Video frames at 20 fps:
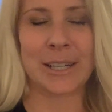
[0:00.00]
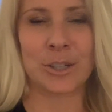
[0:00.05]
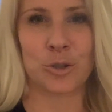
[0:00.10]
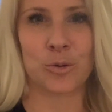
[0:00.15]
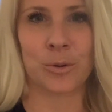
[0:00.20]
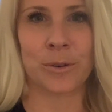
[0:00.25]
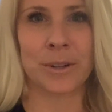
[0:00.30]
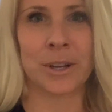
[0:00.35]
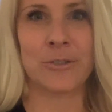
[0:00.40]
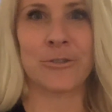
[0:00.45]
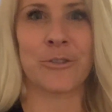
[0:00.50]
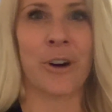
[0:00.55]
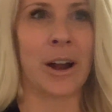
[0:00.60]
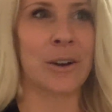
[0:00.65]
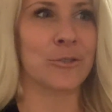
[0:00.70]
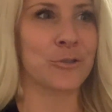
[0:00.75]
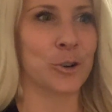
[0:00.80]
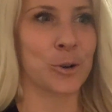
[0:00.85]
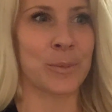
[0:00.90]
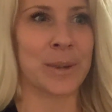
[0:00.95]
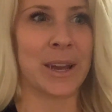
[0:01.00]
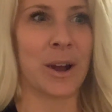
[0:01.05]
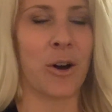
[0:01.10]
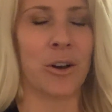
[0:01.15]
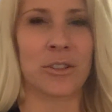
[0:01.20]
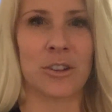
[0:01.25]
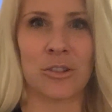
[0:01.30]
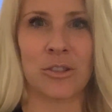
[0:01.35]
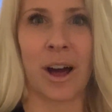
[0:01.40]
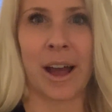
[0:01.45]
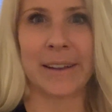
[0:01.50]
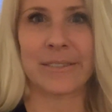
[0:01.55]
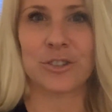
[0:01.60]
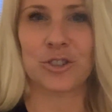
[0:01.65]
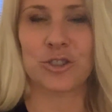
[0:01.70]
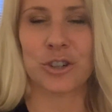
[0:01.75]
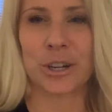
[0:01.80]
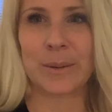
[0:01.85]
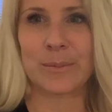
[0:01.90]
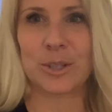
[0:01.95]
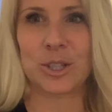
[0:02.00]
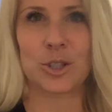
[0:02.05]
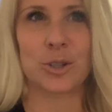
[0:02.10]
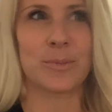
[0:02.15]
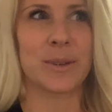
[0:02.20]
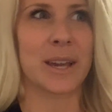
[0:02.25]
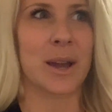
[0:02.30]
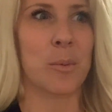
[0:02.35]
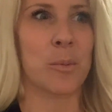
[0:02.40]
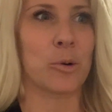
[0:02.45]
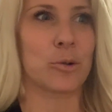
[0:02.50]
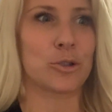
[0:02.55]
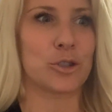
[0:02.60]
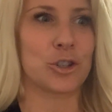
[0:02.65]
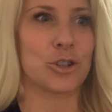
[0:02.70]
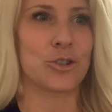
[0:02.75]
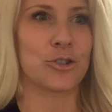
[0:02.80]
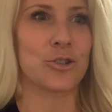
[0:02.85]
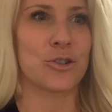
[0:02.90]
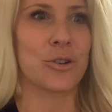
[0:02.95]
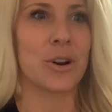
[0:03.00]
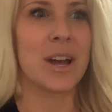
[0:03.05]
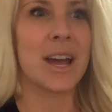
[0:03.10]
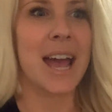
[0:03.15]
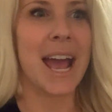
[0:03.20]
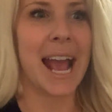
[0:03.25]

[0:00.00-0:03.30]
it's really fun for me on the live streams to be able to